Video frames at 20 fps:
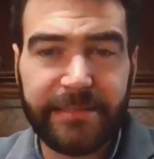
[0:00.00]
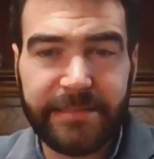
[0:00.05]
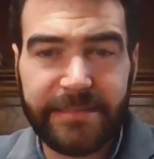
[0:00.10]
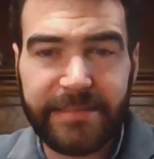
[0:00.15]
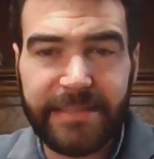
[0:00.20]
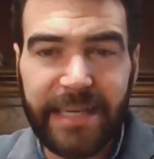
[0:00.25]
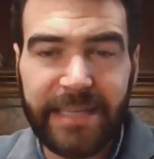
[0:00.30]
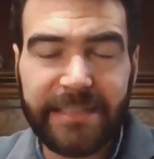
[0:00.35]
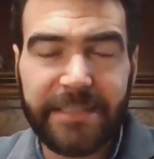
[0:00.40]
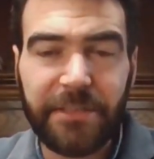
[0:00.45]

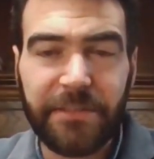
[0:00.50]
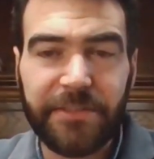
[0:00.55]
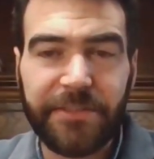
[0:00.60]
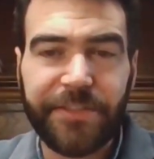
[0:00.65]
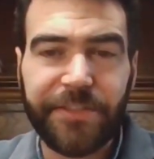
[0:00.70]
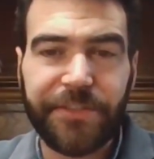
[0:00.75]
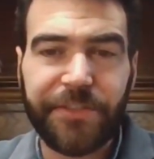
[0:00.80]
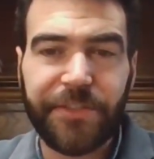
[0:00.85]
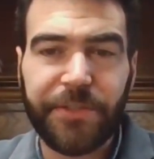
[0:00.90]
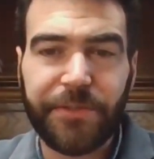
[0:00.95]
that
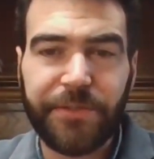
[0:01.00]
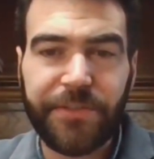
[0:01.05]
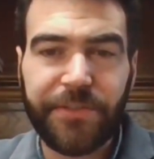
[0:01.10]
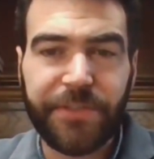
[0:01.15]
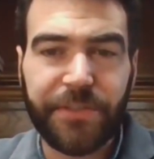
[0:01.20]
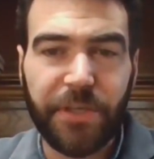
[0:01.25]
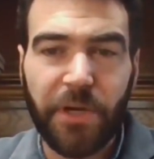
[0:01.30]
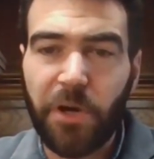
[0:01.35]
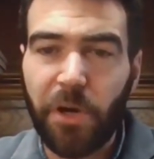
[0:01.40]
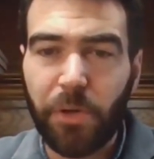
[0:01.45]
constitutes
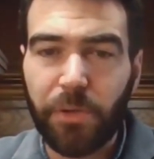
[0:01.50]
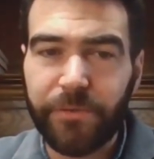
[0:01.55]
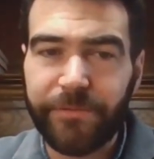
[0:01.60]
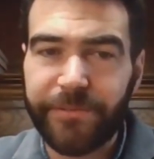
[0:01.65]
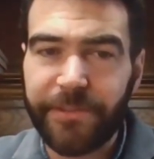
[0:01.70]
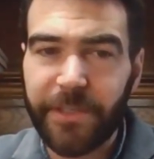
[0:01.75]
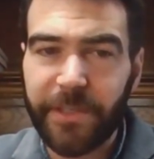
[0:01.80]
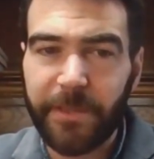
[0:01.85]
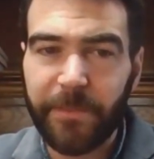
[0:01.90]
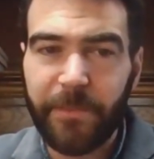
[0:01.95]
the whole
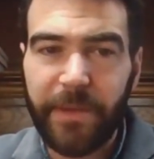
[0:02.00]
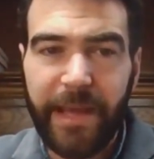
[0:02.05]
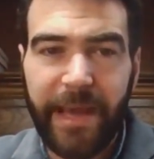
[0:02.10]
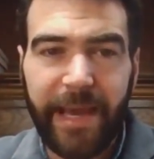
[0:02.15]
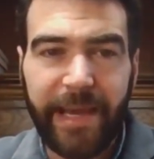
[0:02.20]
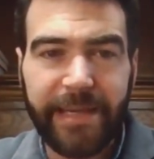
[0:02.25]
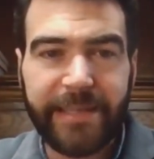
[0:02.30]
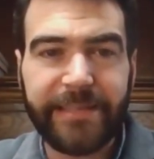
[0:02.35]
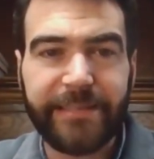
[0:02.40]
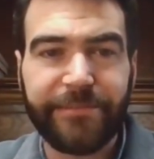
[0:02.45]
of the
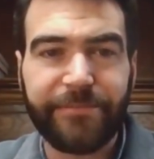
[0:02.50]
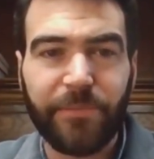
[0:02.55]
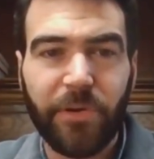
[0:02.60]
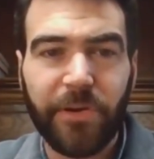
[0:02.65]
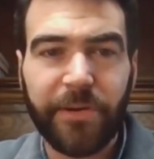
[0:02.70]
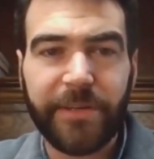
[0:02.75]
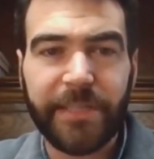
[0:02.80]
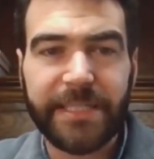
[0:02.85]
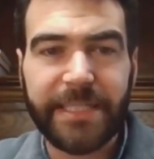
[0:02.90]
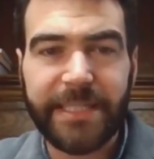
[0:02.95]
active
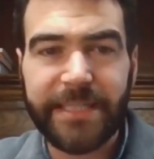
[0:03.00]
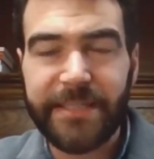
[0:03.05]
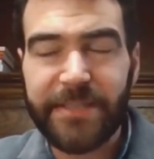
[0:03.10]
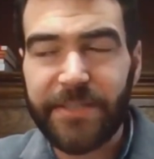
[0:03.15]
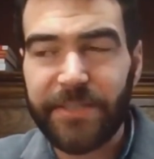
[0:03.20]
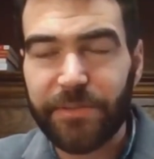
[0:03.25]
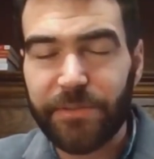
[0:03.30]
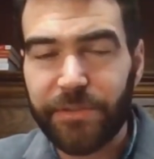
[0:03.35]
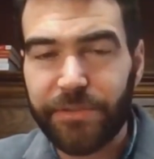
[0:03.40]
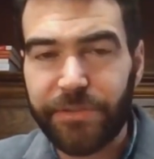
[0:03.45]
marketing,
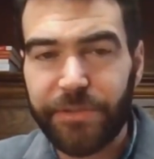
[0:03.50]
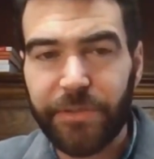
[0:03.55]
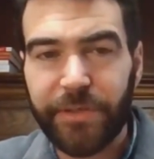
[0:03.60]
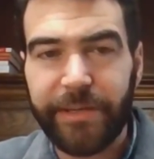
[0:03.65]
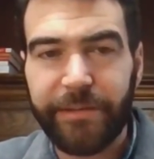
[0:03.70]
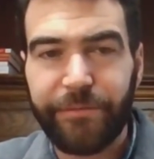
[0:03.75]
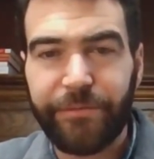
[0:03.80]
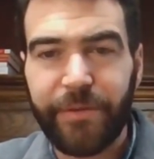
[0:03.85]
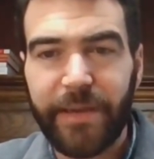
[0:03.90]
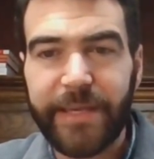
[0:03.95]
so the
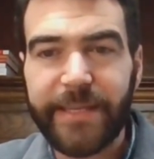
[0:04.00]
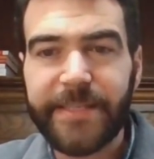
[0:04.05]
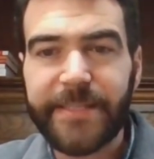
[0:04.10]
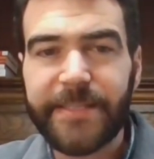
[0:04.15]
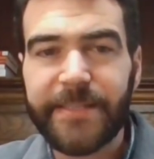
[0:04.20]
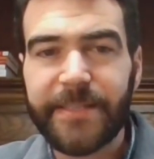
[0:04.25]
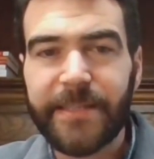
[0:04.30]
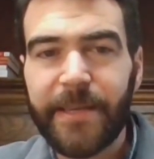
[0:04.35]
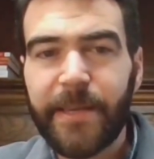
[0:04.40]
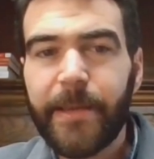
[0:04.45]
during
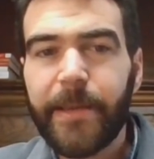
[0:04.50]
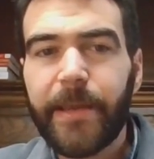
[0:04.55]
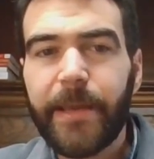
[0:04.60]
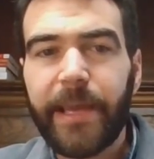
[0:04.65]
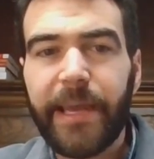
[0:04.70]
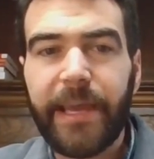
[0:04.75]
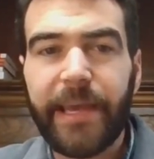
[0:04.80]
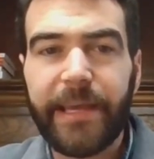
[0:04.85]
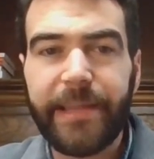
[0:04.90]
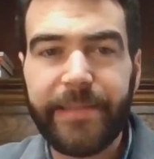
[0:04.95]
phase.
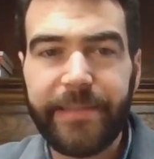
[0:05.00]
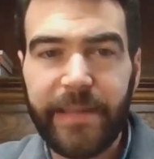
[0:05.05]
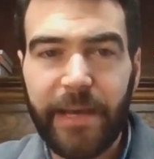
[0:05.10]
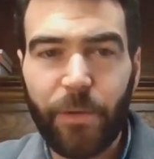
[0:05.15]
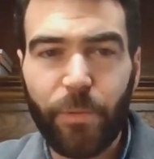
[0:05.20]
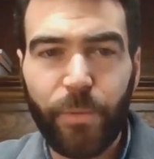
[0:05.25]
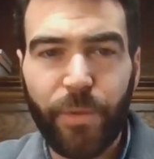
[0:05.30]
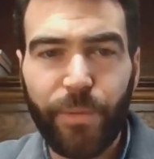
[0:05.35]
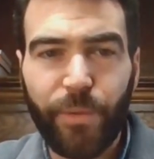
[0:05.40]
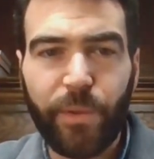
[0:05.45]
And
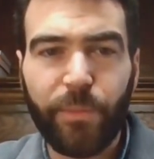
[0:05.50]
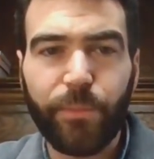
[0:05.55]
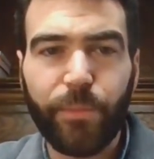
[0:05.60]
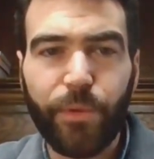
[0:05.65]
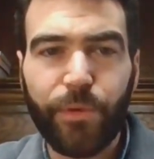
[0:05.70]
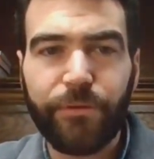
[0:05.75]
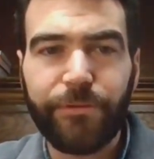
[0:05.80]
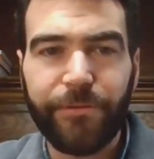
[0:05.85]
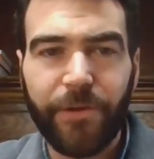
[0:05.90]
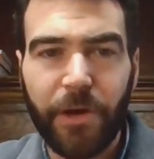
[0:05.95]
now we will
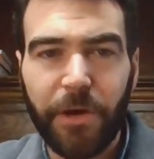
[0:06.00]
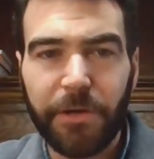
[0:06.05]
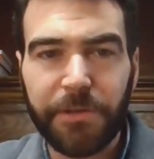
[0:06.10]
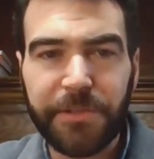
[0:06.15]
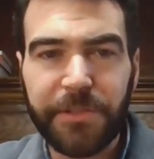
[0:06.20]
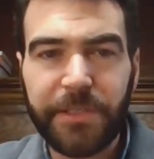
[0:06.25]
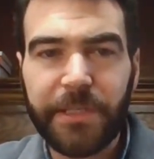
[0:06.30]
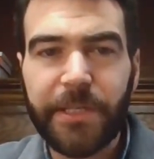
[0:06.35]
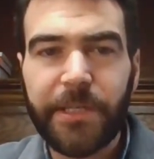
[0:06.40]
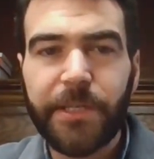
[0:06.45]
move
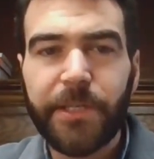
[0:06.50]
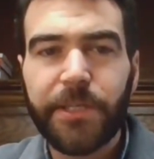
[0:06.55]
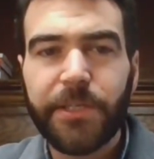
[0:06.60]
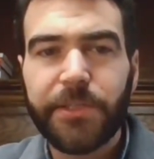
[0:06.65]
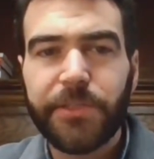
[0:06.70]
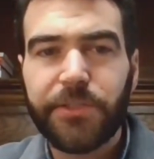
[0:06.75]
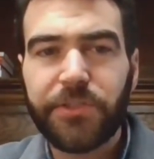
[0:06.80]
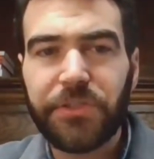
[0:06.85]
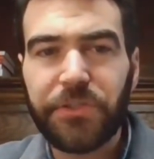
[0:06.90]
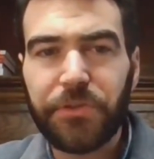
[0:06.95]
on
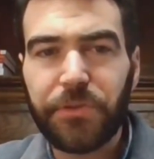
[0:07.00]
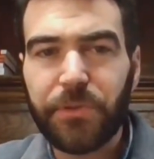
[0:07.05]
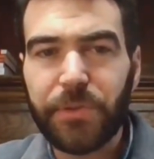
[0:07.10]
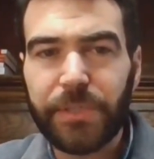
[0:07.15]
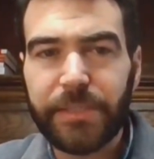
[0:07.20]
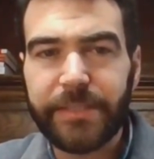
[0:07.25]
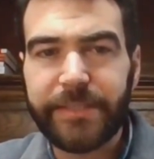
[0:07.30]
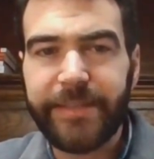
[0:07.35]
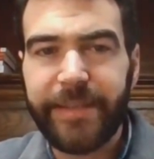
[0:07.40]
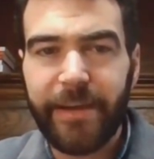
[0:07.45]
to
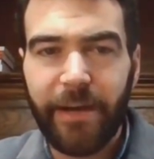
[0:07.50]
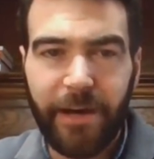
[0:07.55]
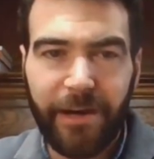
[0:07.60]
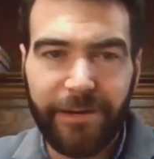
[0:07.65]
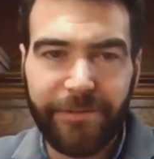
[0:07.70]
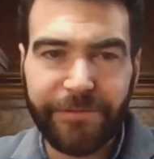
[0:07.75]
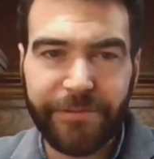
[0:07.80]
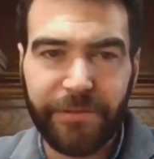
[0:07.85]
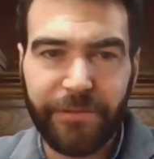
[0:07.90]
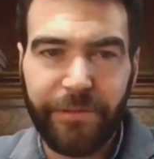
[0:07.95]
the
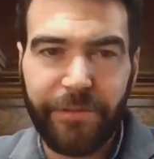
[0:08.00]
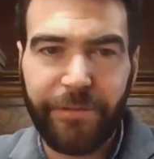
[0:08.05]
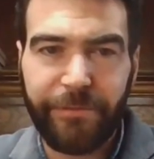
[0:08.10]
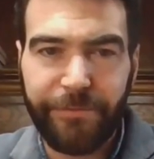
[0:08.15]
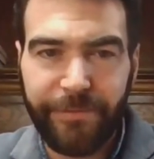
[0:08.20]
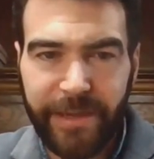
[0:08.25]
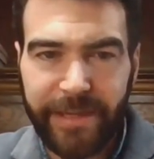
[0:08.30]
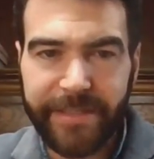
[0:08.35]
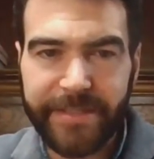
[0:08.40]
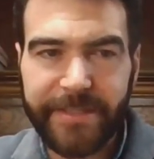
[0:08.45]
after
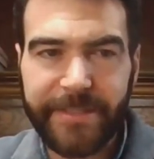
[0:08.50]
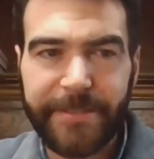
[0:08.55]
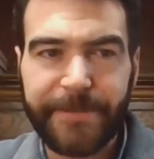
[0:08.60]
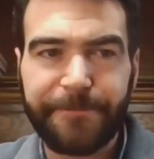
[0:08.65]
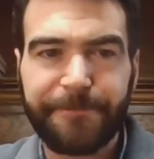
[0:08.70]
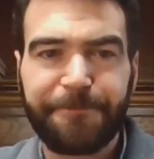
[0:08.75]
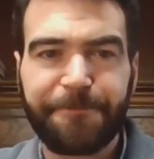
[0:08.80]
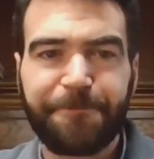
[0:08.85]
phase.